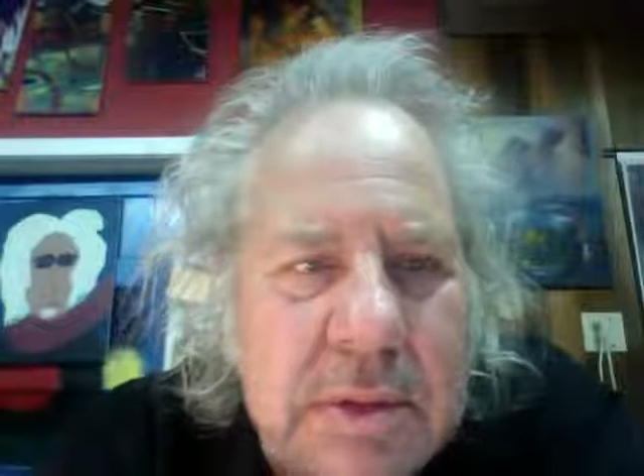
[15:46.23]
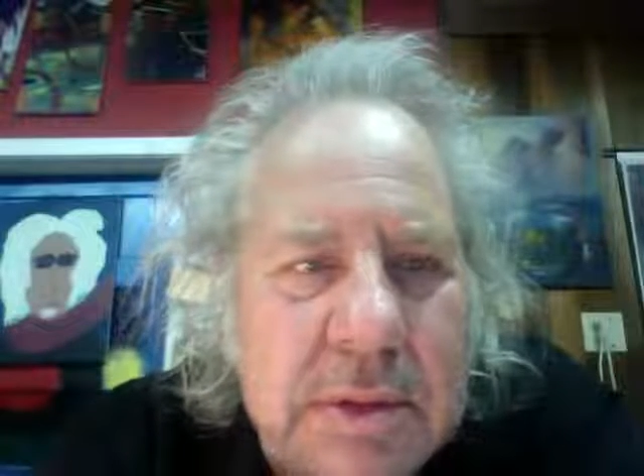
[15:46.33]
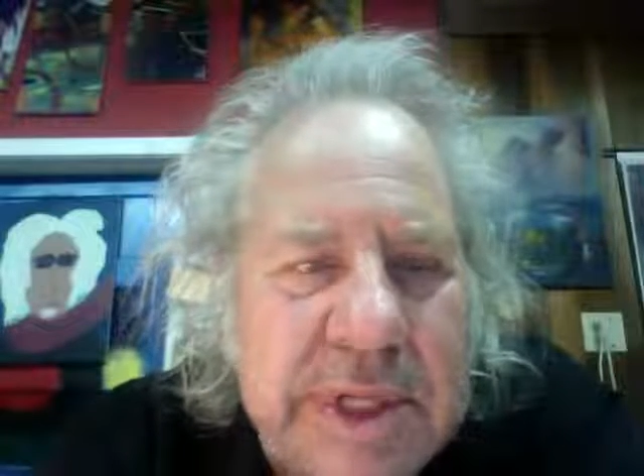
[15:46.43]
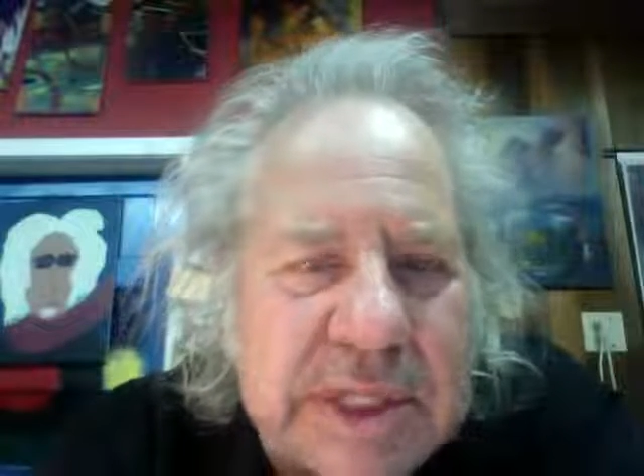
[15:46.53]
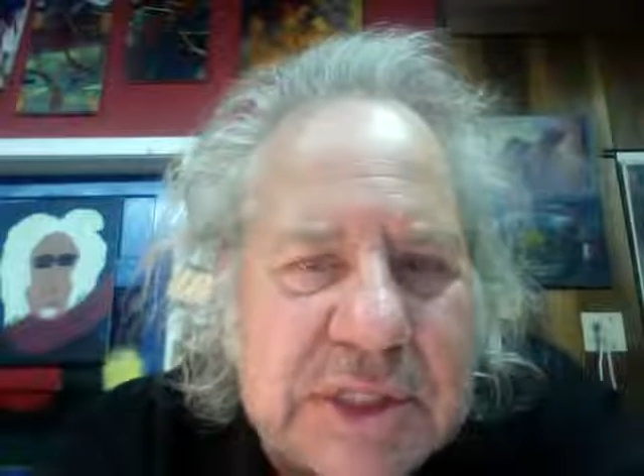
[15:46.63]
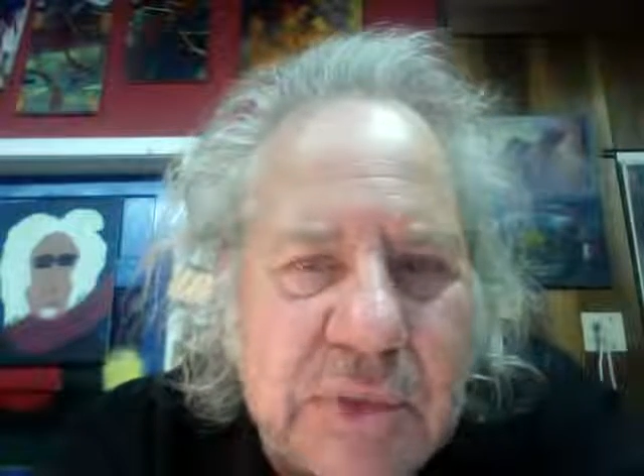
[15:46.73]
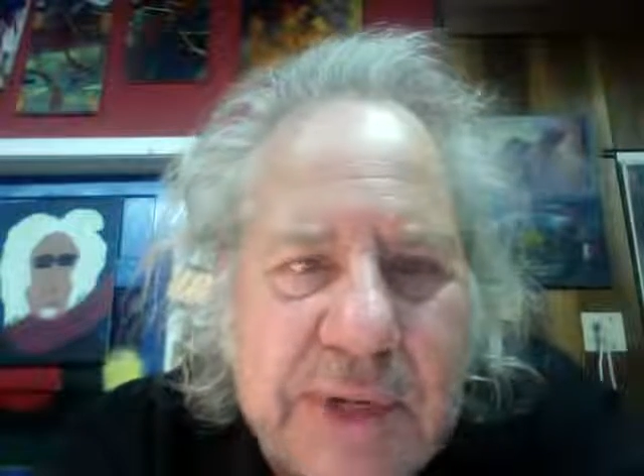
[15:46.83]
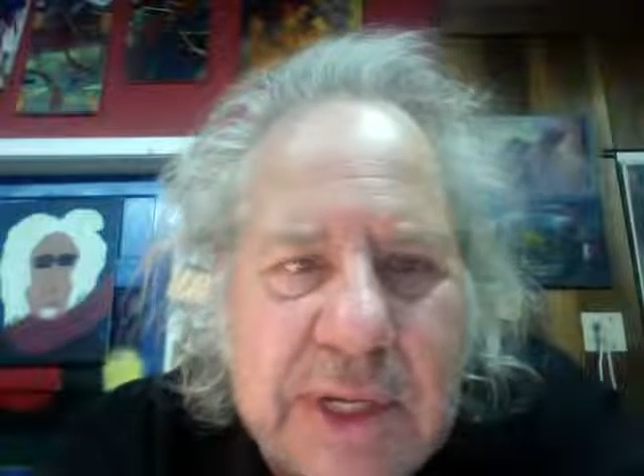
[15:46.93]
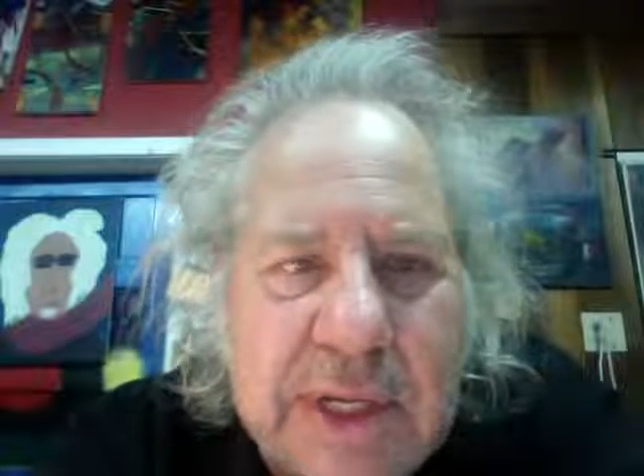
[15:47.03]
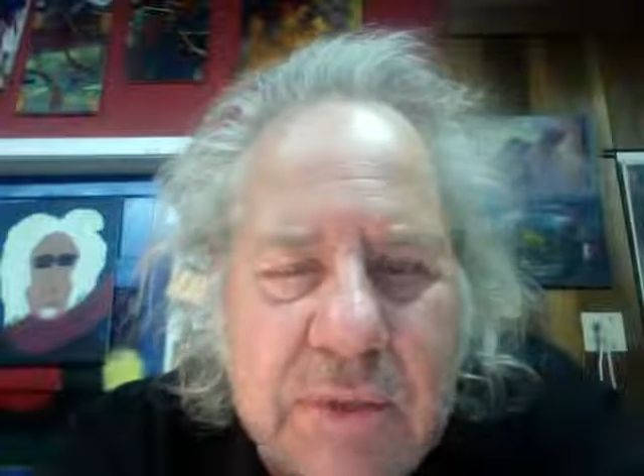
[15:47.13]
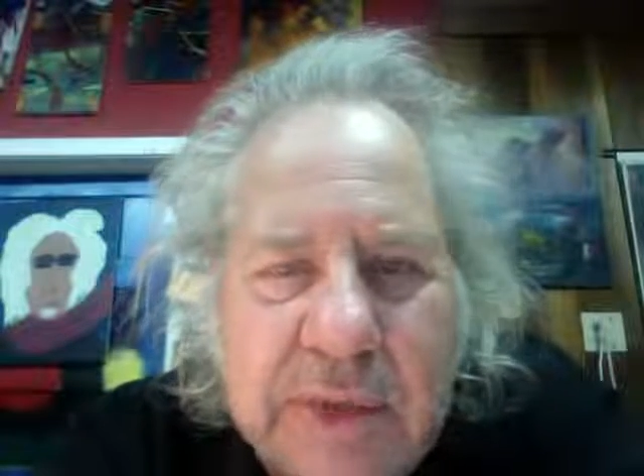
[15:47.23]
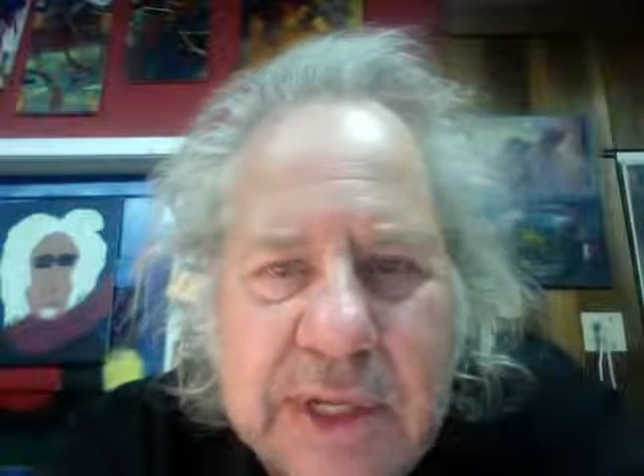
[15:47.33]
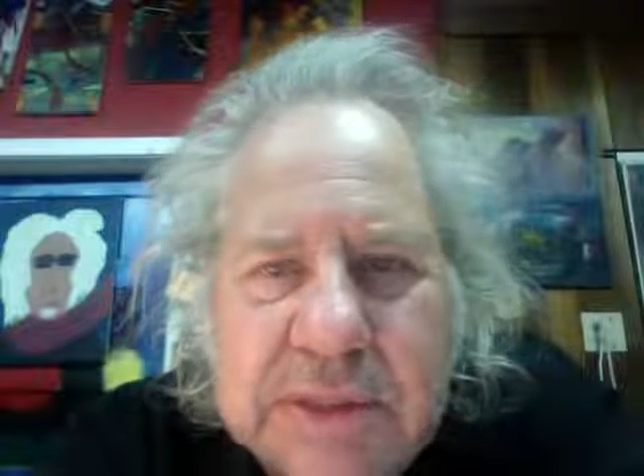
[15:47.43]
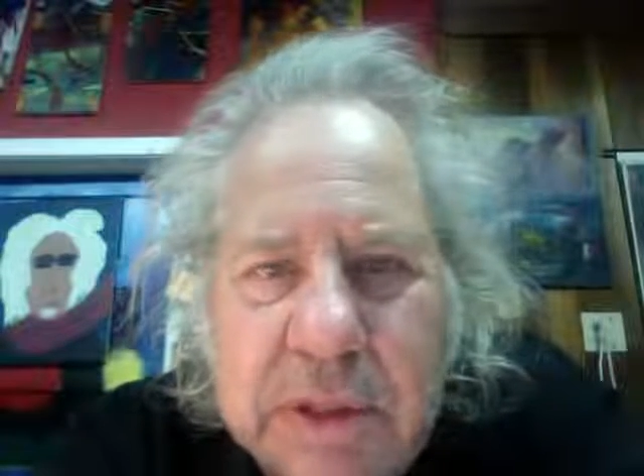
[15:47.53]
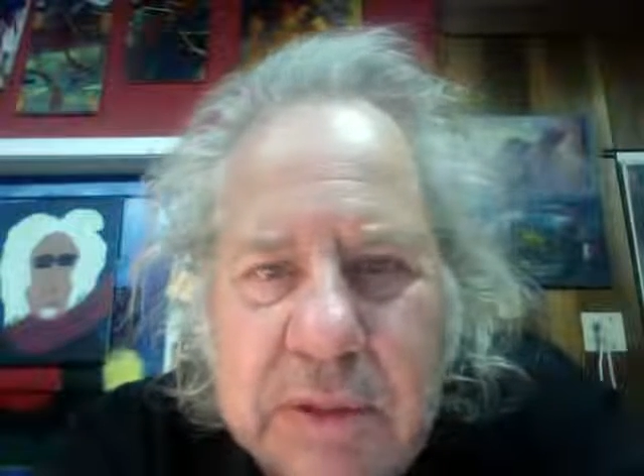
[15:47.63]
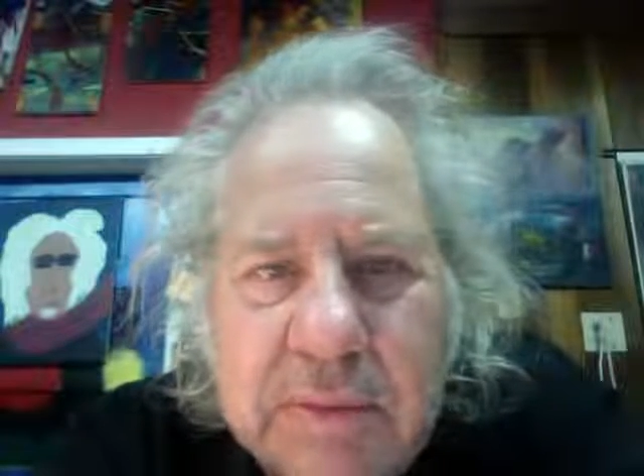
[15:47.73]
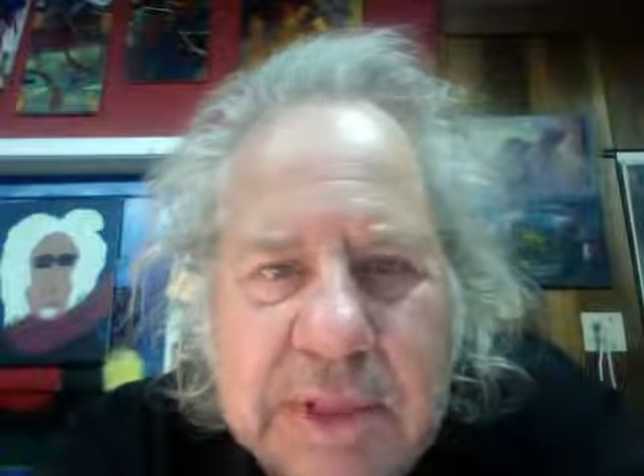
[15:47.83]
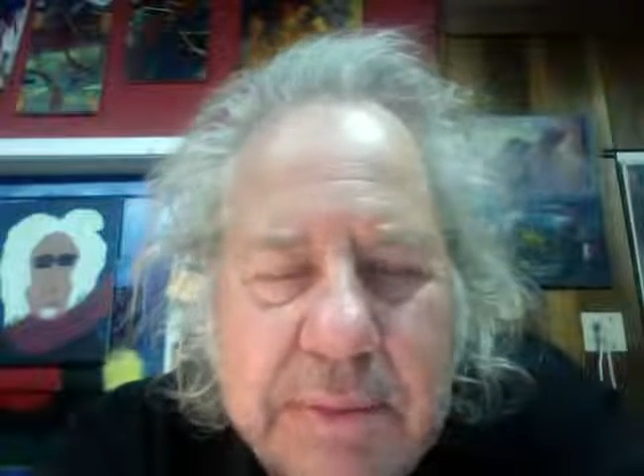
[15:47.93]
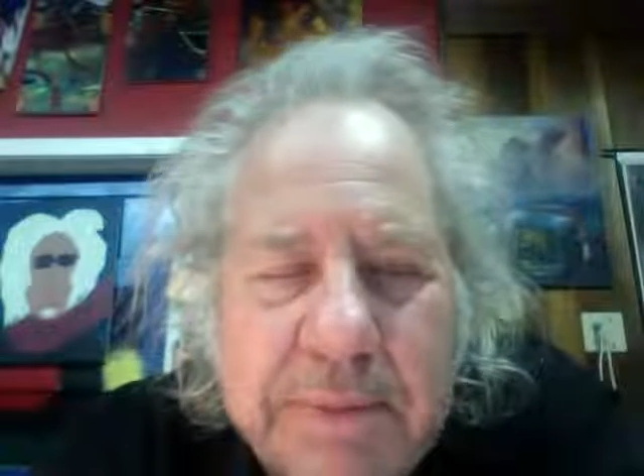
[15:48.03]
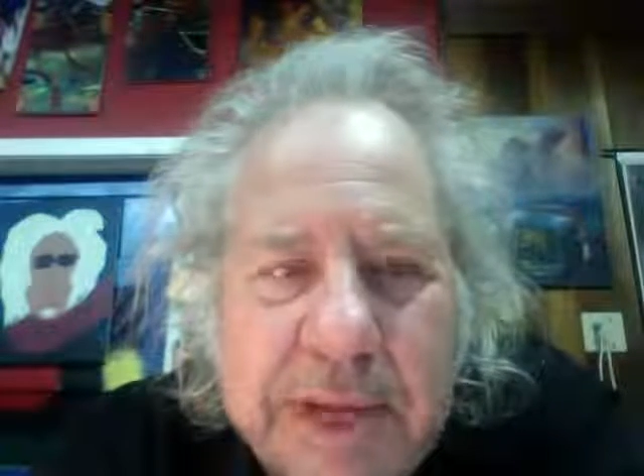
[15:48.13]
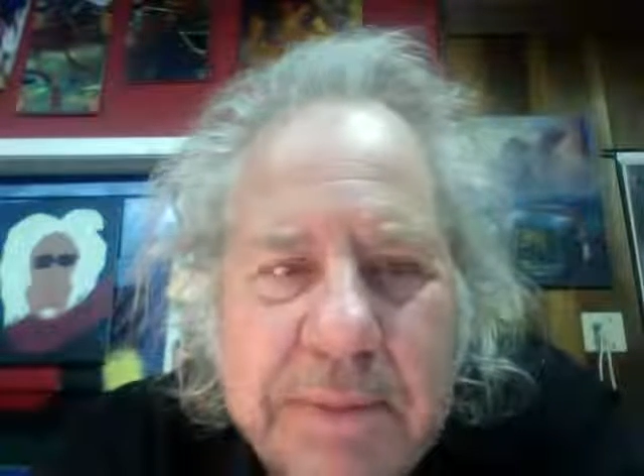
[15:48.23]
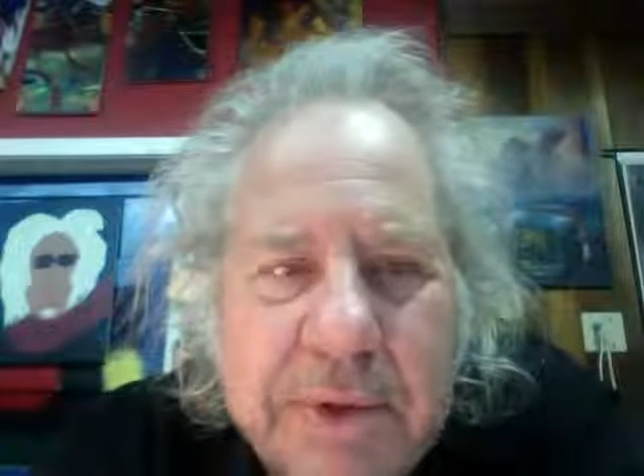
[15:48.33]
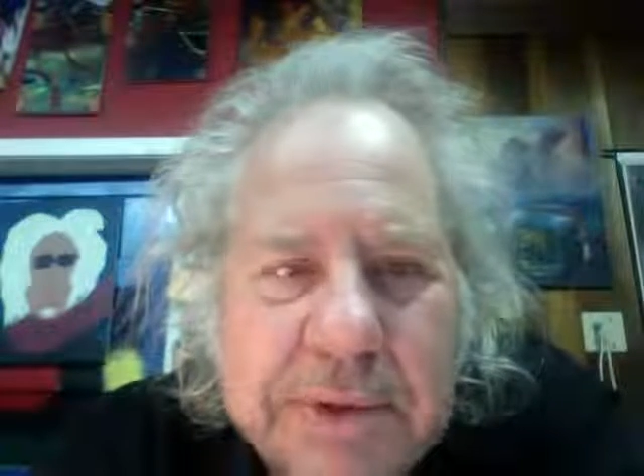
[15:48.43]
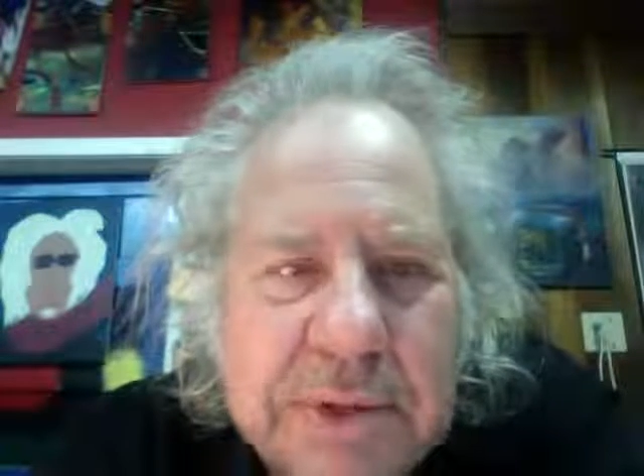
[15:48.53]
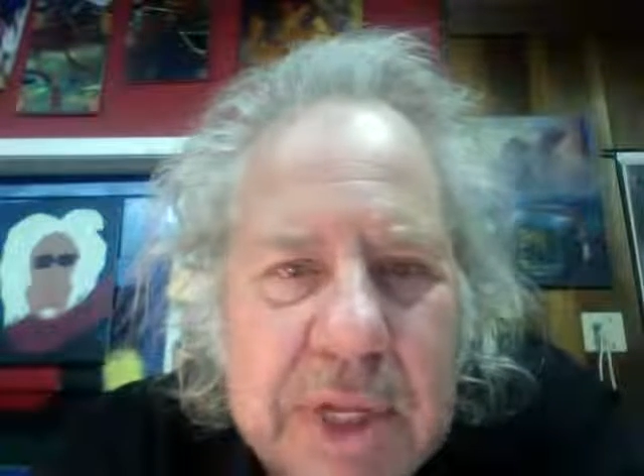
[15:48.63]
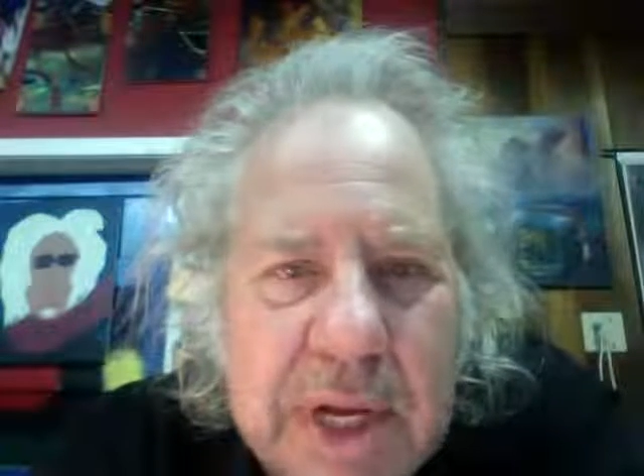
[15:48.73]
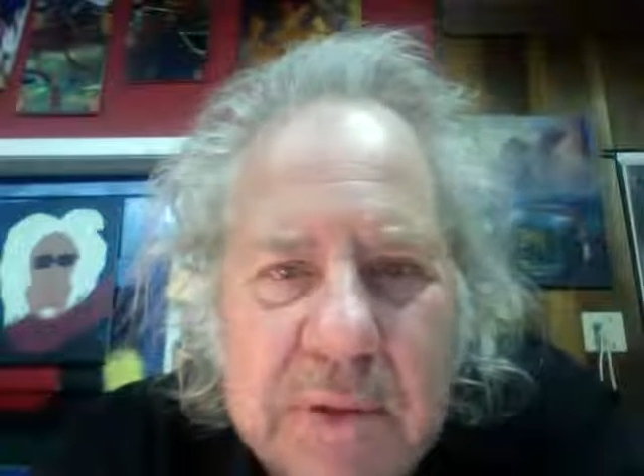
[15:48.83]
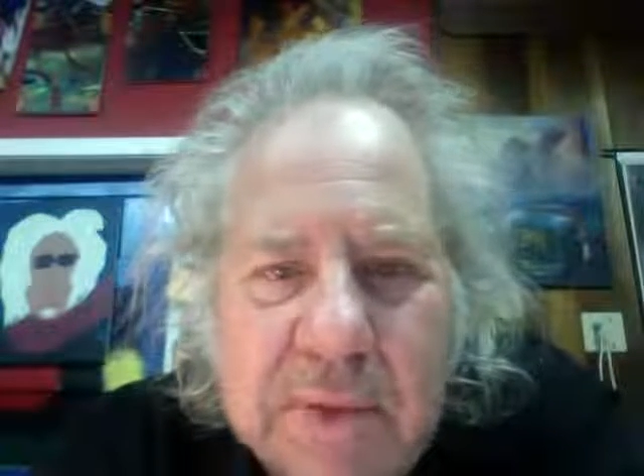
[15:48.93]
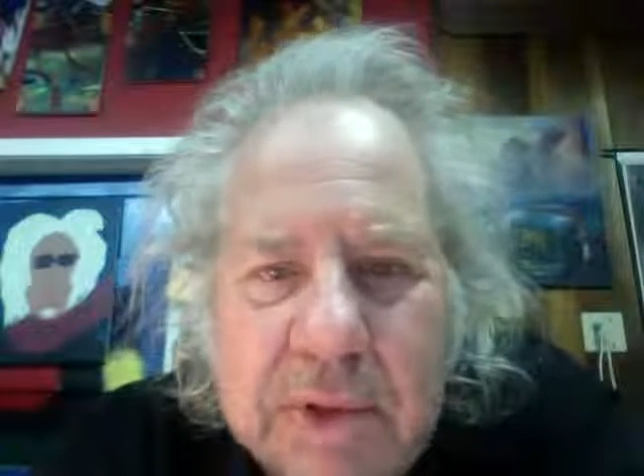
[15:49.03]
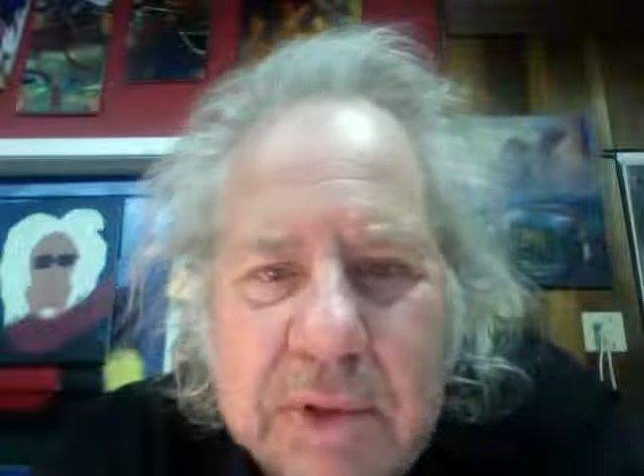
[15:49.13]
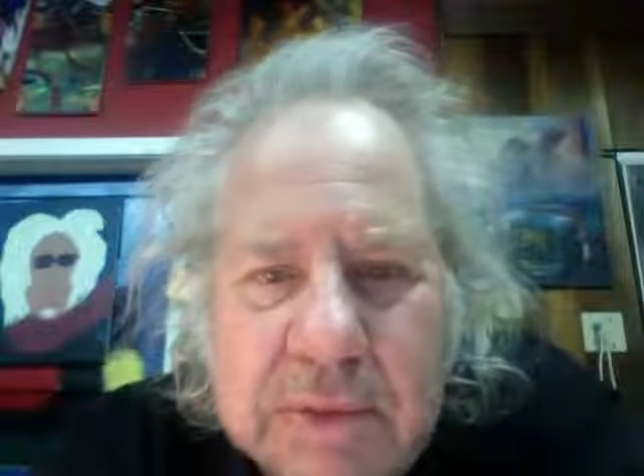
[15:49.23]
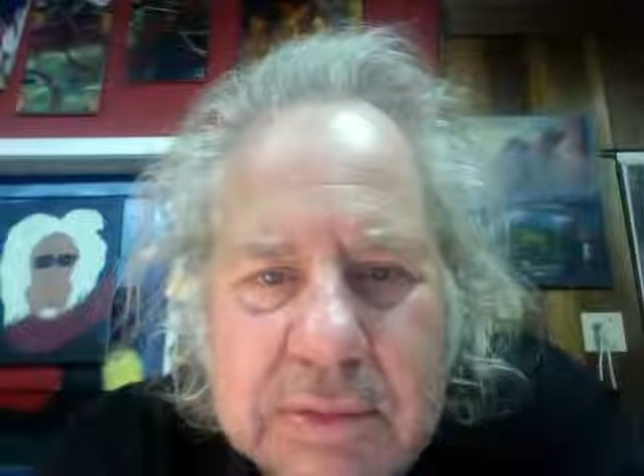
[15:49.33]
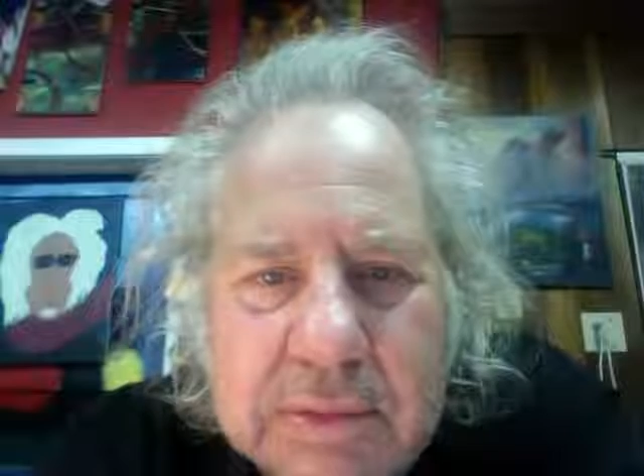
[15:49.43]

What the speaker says: Next week, when I start reading the papers, I will